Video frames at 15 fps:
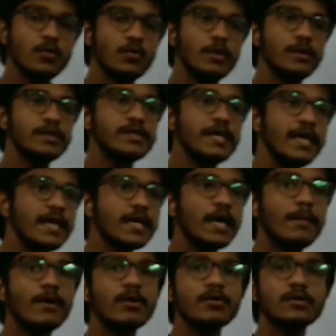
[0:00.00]
we will think
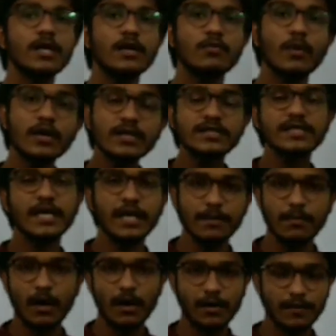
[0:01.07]
about that what is
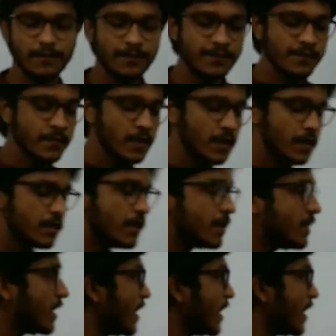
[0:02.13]
NMR. That the